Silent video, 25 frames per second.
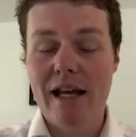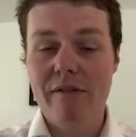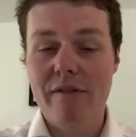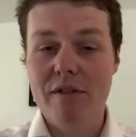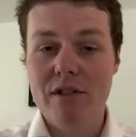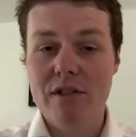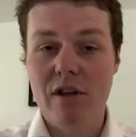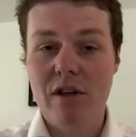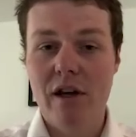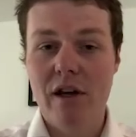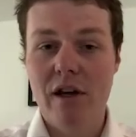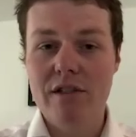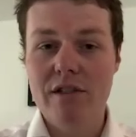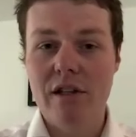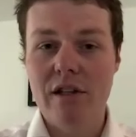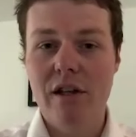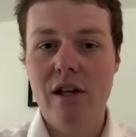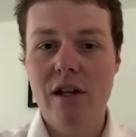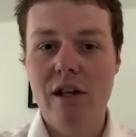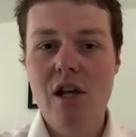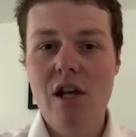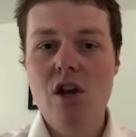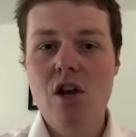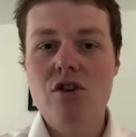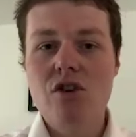Advertiser,
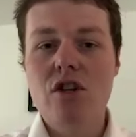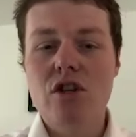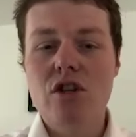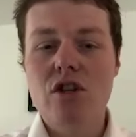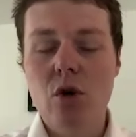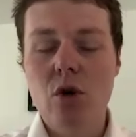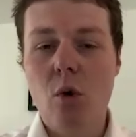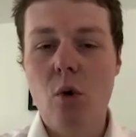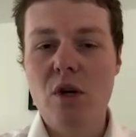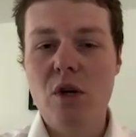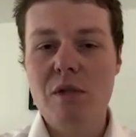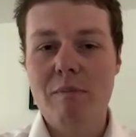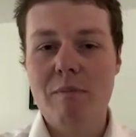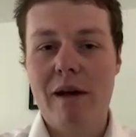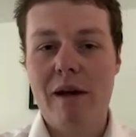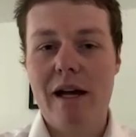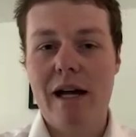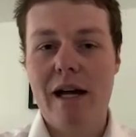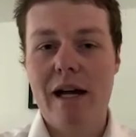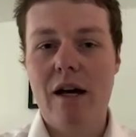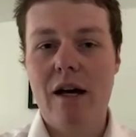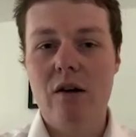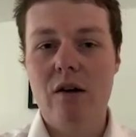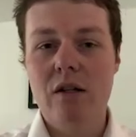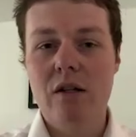she talks about
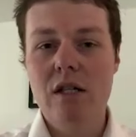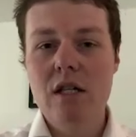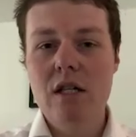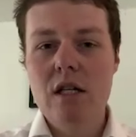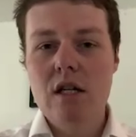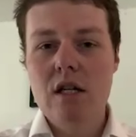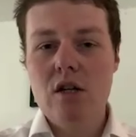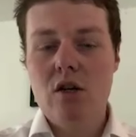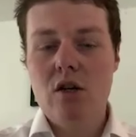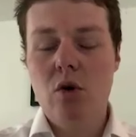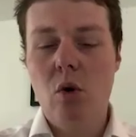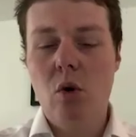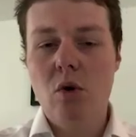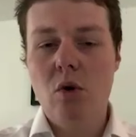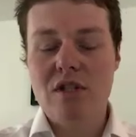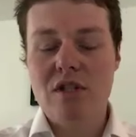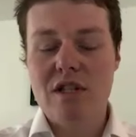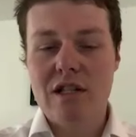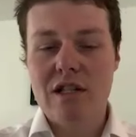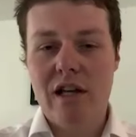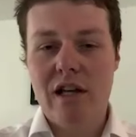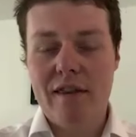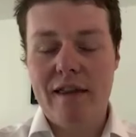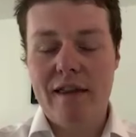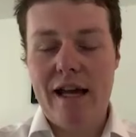how
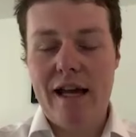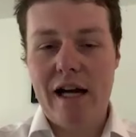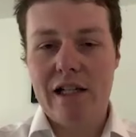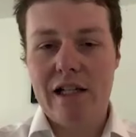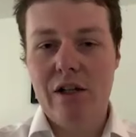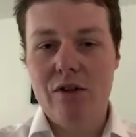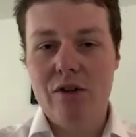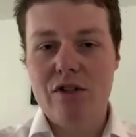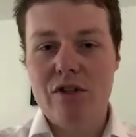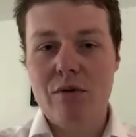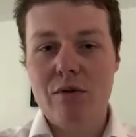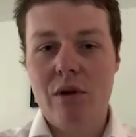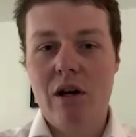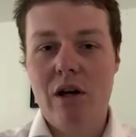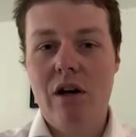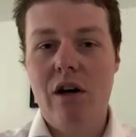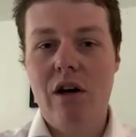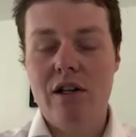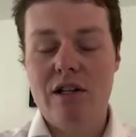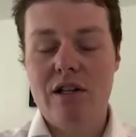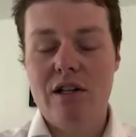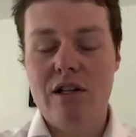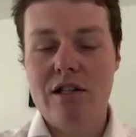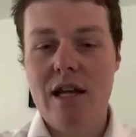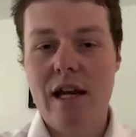causes like that close to her
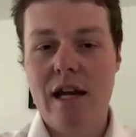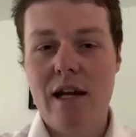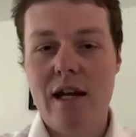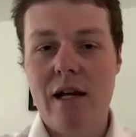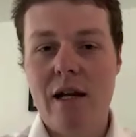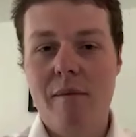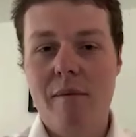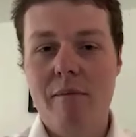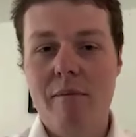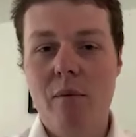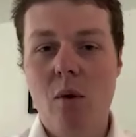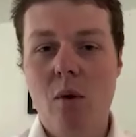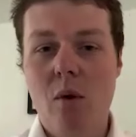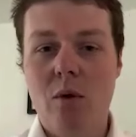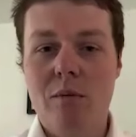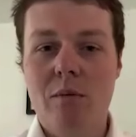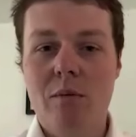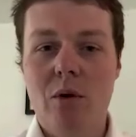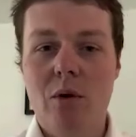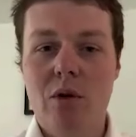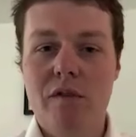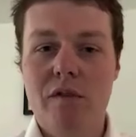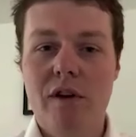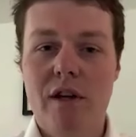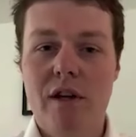heart are taking up more and
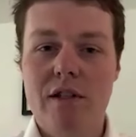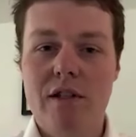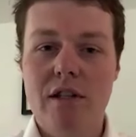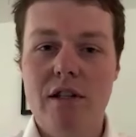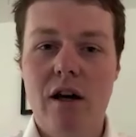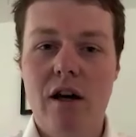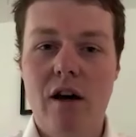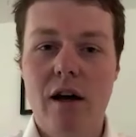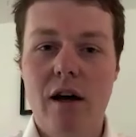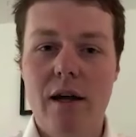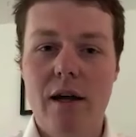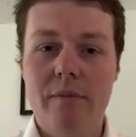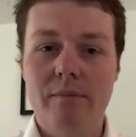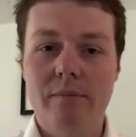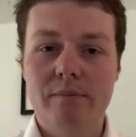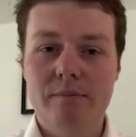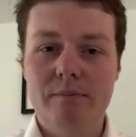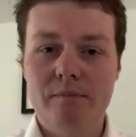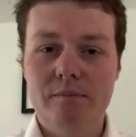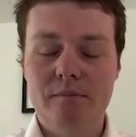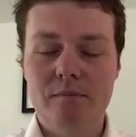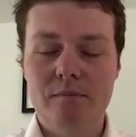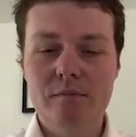more of her time.